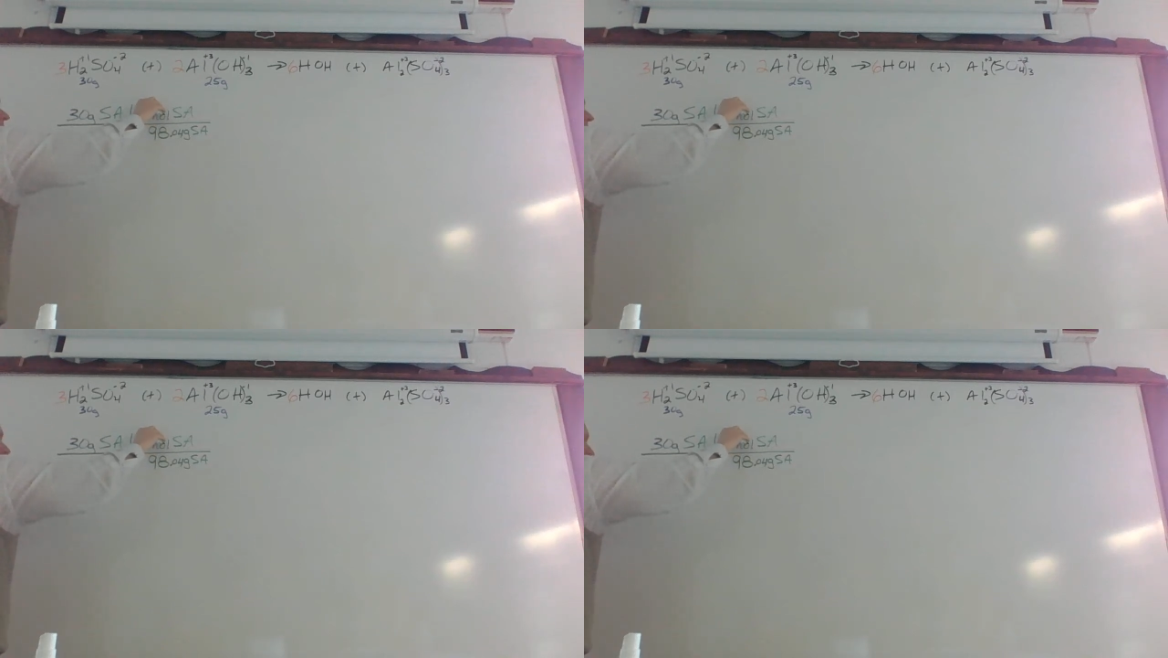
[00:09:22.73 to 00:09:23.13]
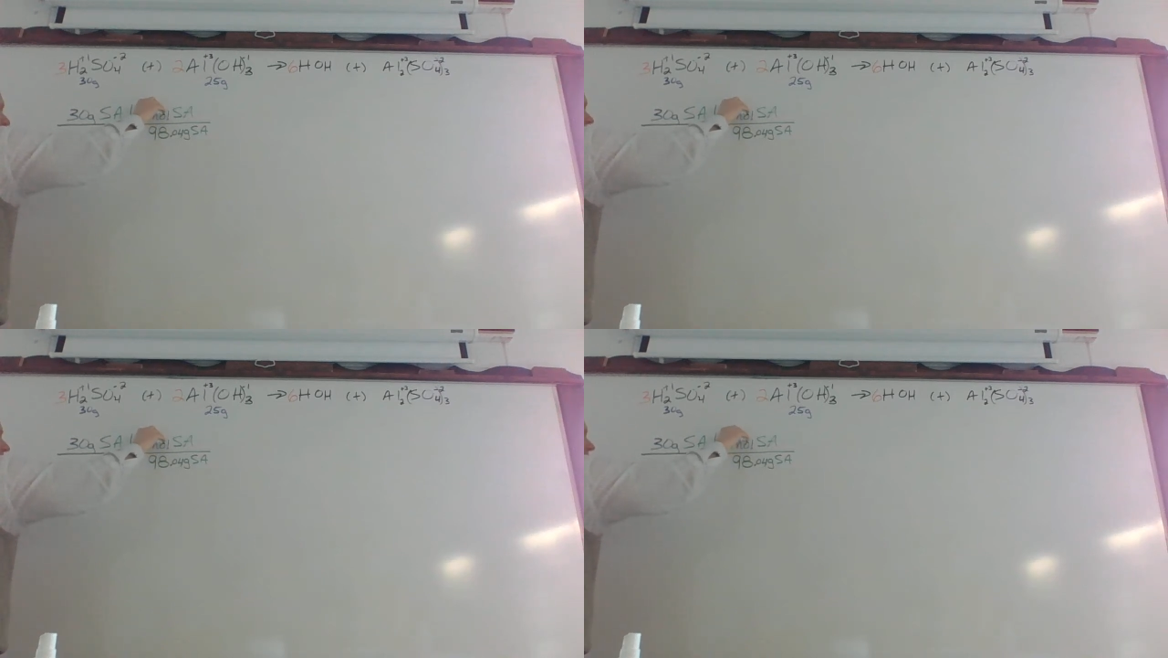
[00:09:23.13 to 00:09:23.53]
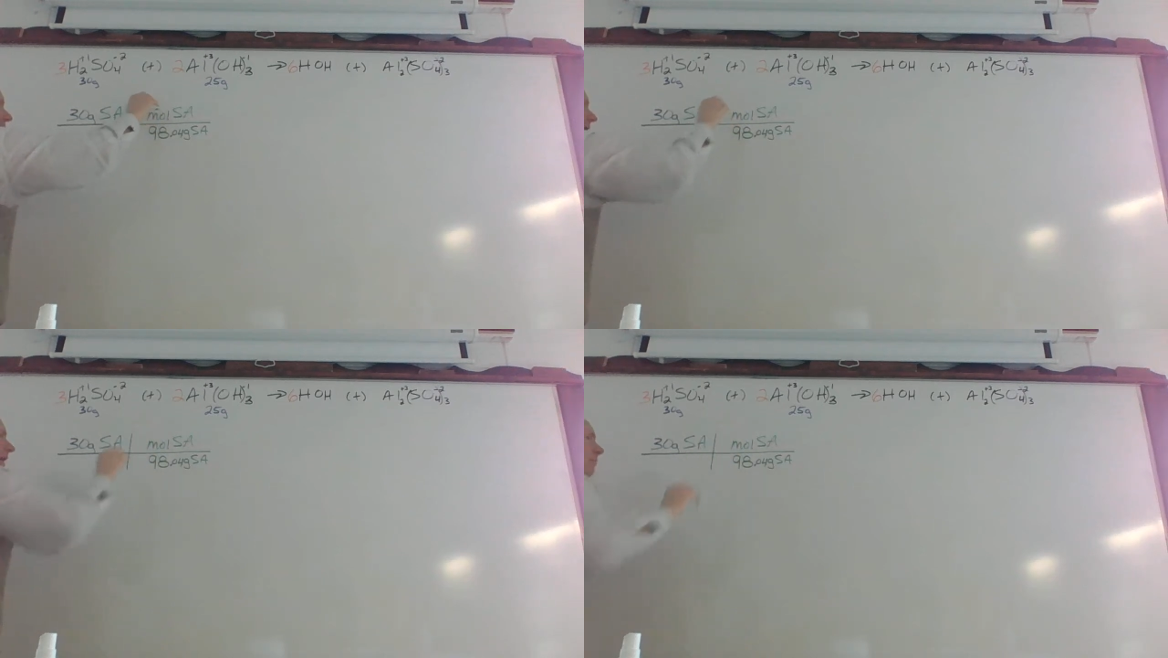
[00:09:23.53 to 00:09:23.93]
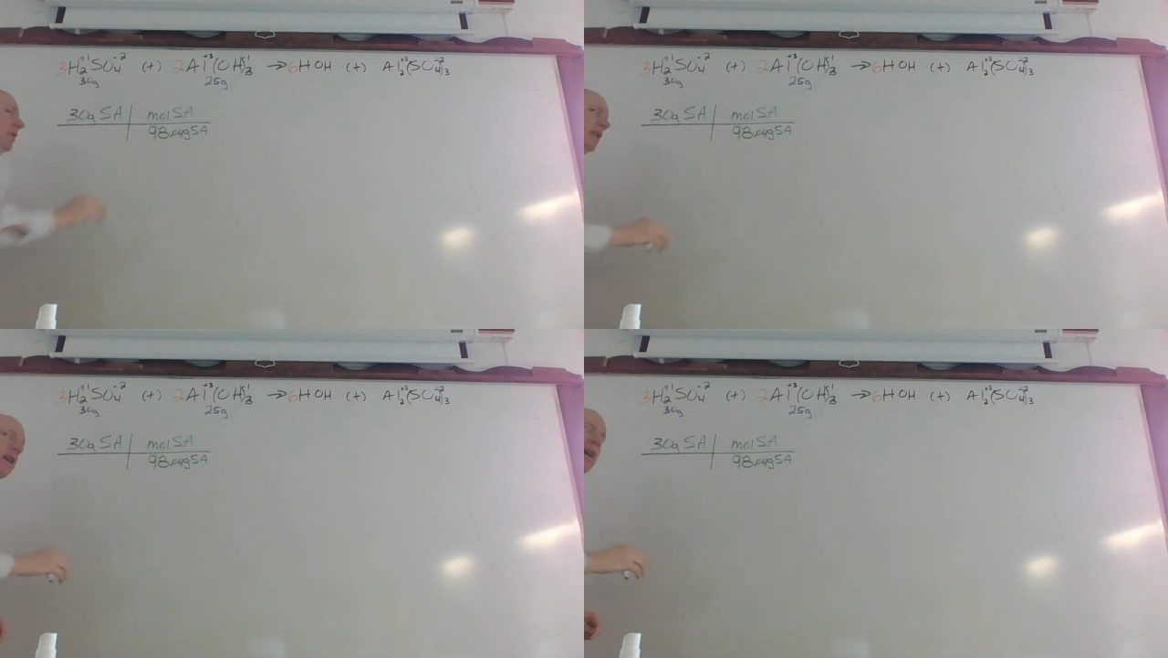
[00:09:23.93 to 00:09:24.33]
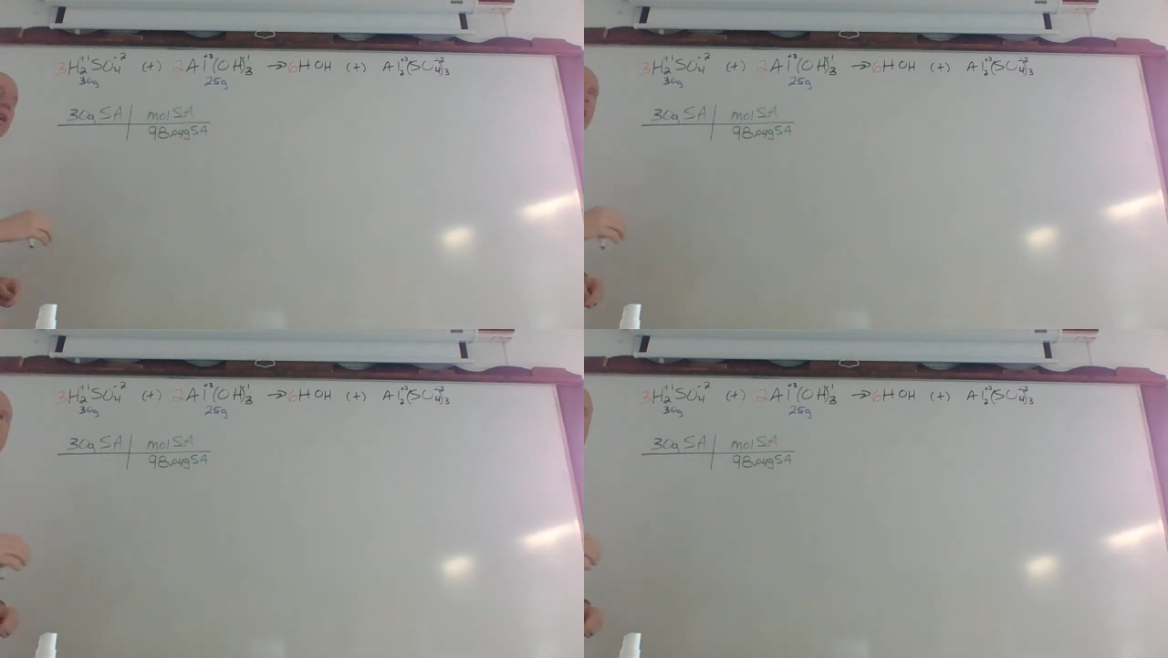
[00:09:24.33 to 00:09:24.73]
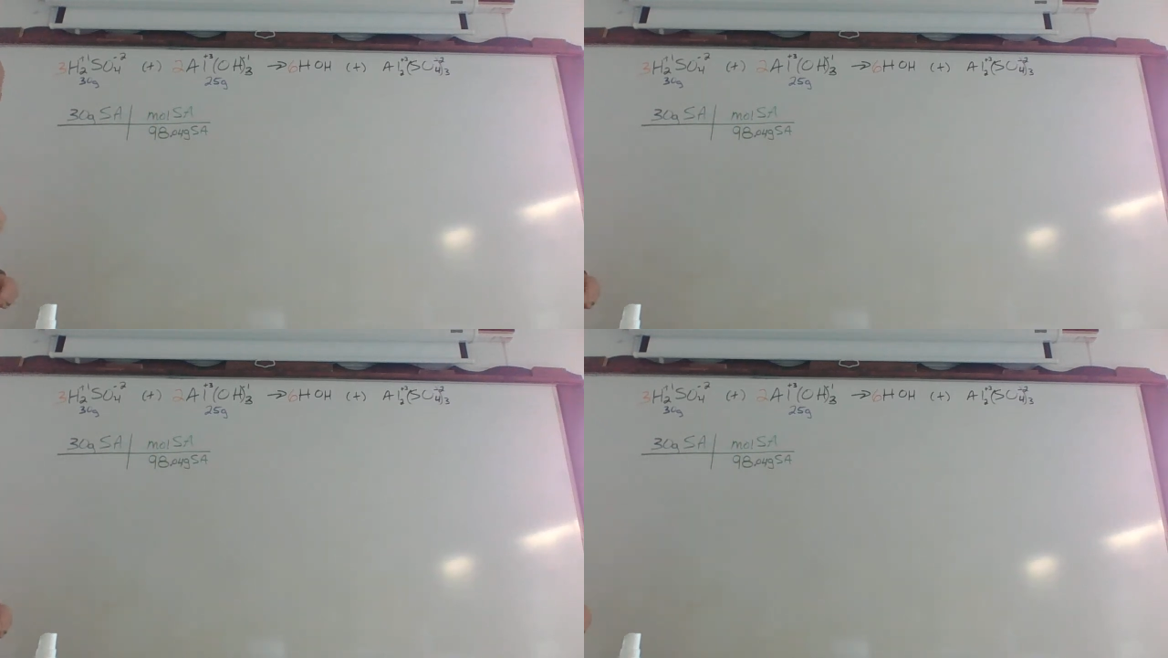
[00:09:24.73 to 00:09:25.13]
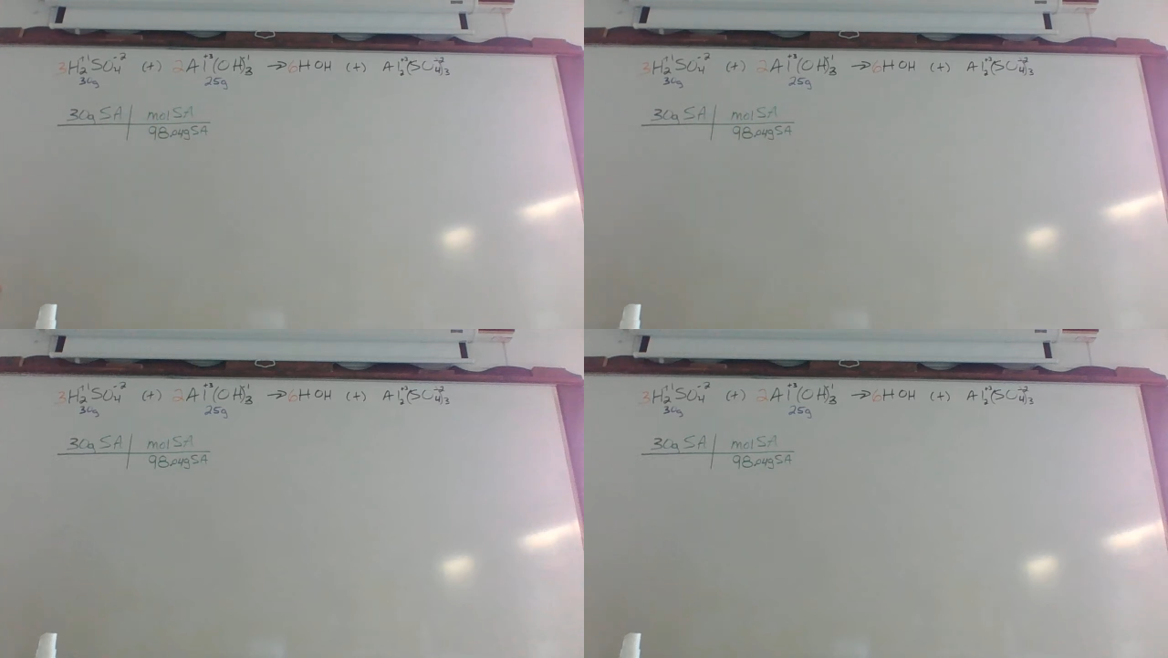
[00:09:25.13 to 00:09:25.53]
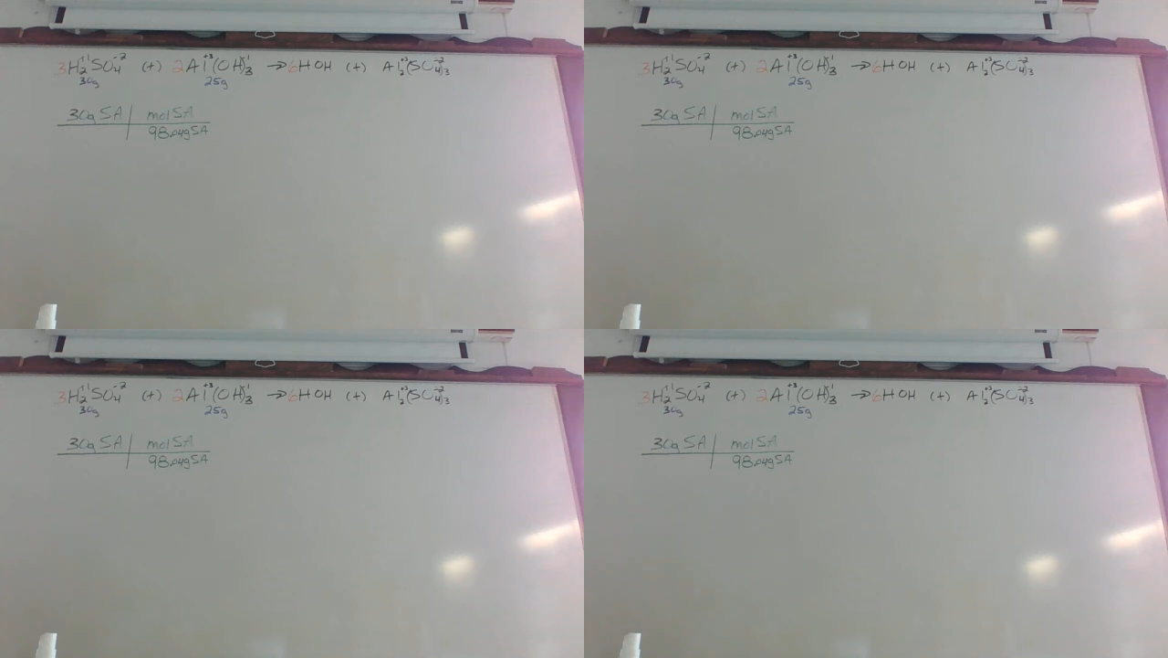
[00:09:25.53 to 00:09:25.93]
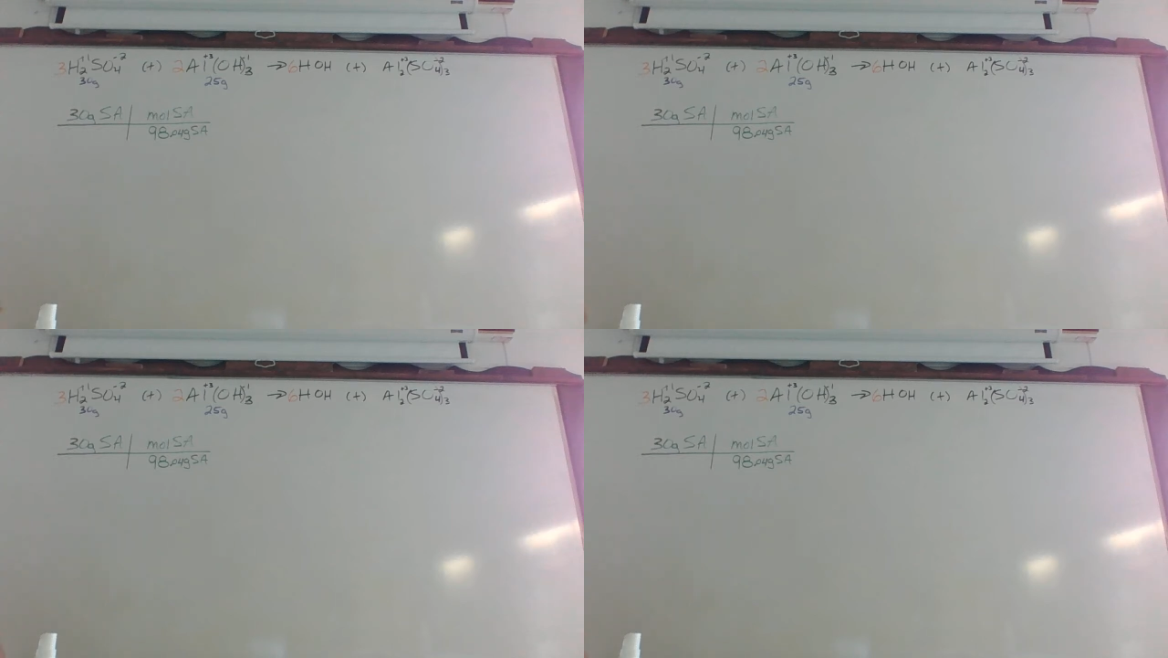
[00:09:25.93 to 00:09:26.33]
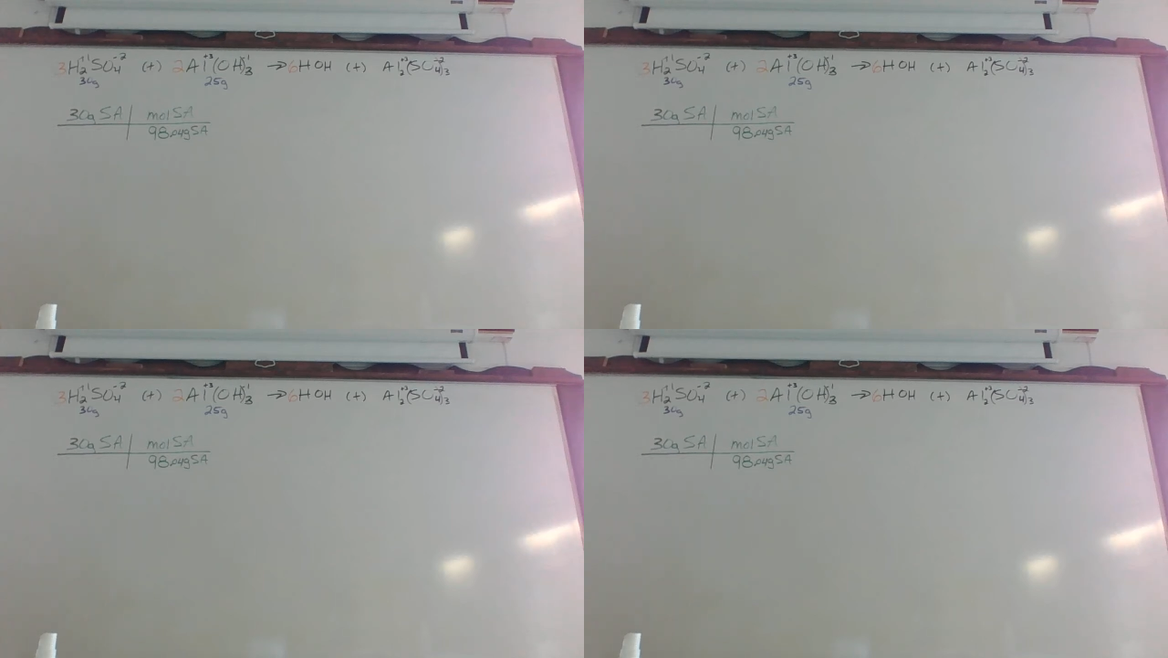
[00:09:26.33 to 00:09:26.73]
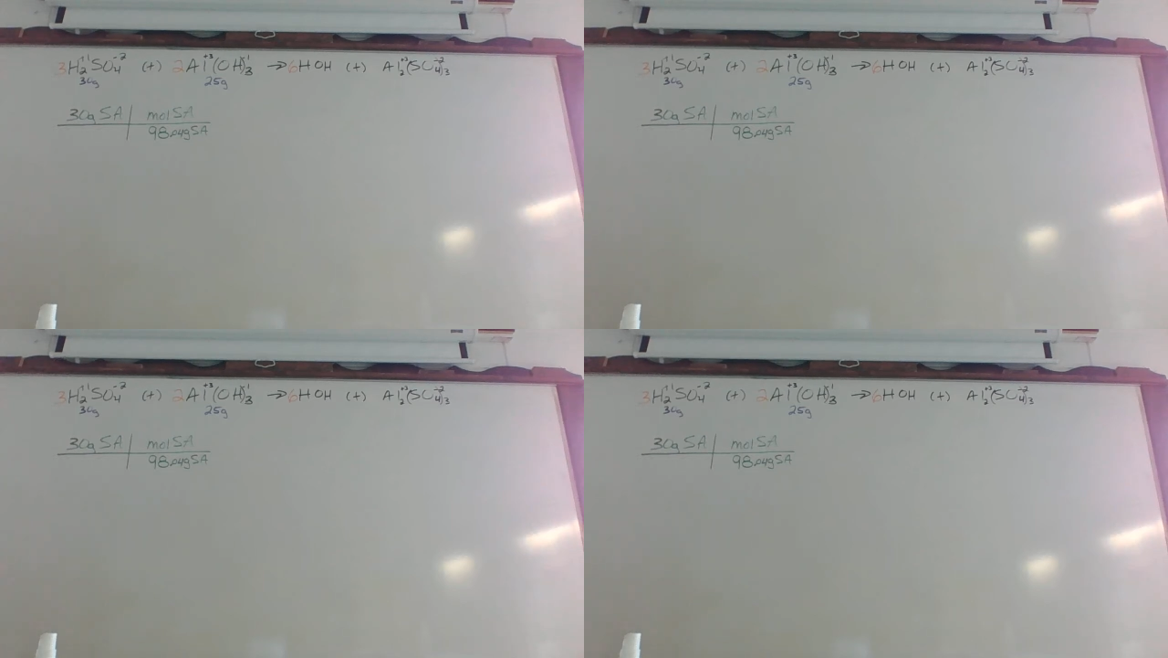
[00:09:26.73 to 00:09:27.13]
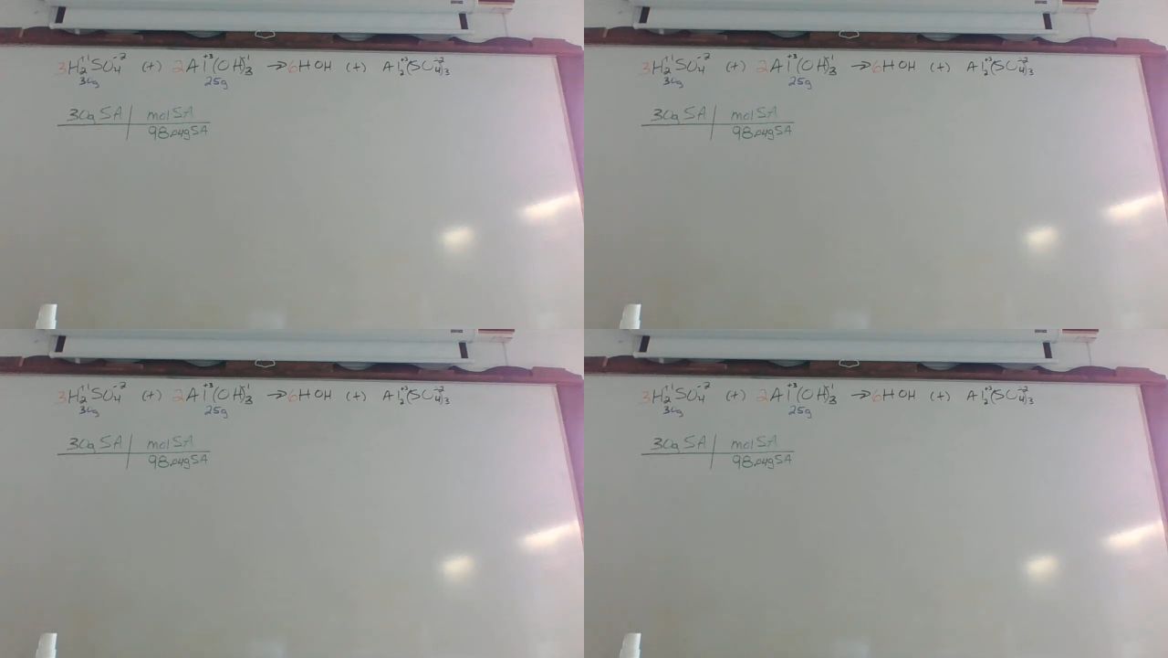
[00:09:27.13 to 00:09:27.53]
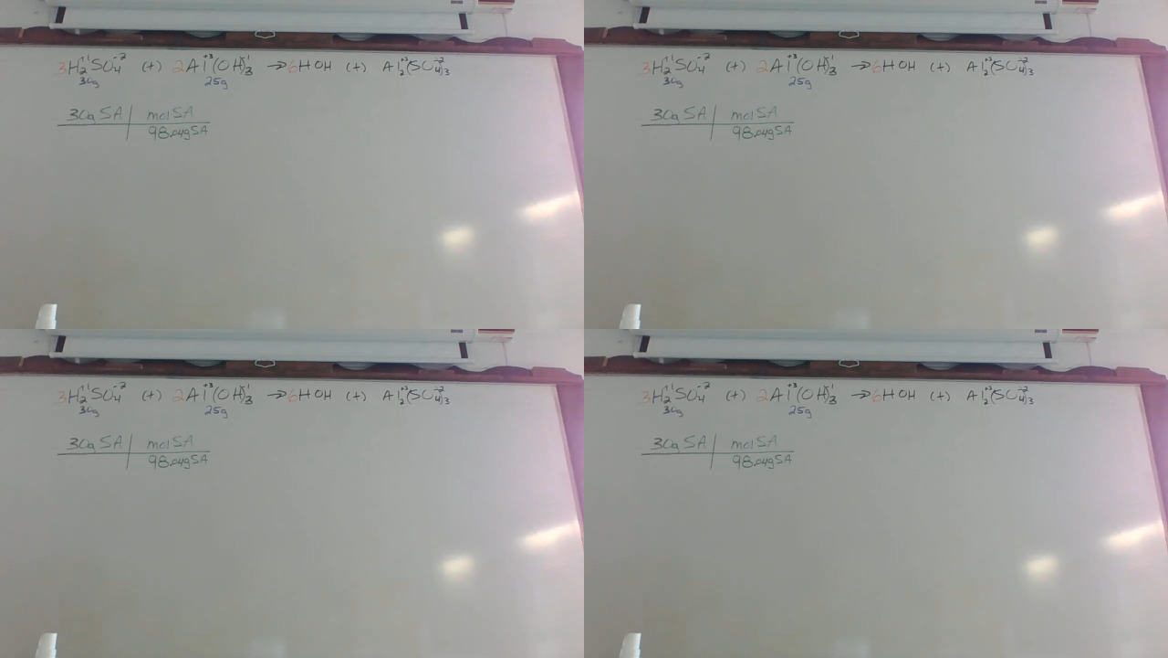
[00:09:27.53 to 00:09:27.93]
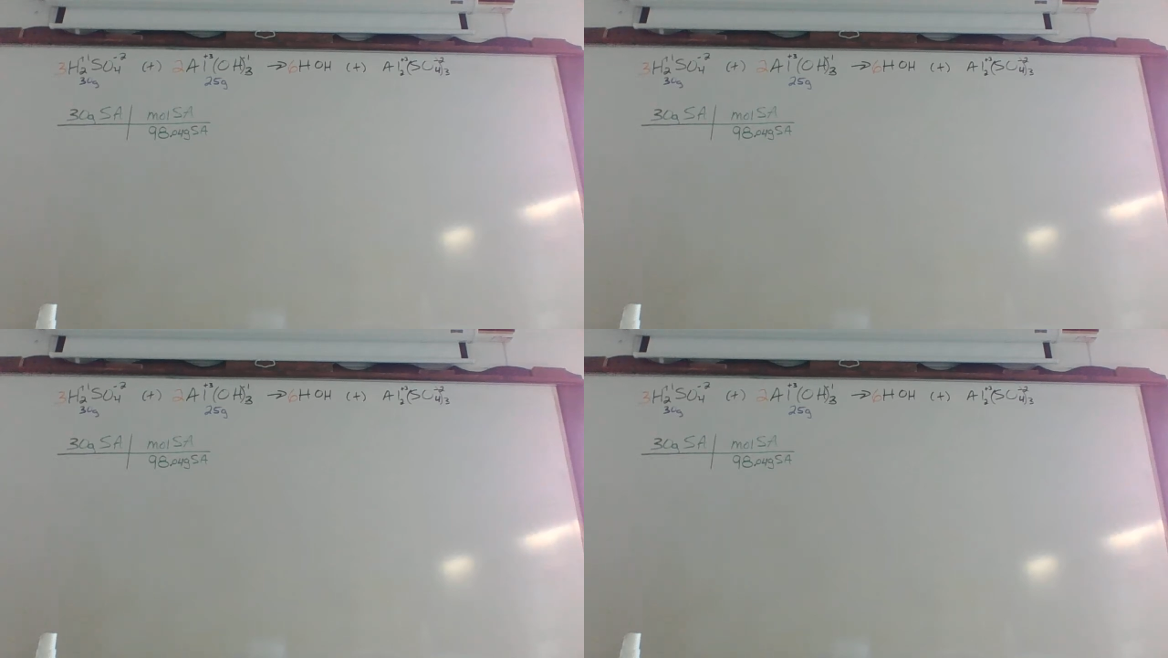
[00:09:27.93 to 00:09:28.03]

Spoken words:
No face is visible, so there are no lips to read.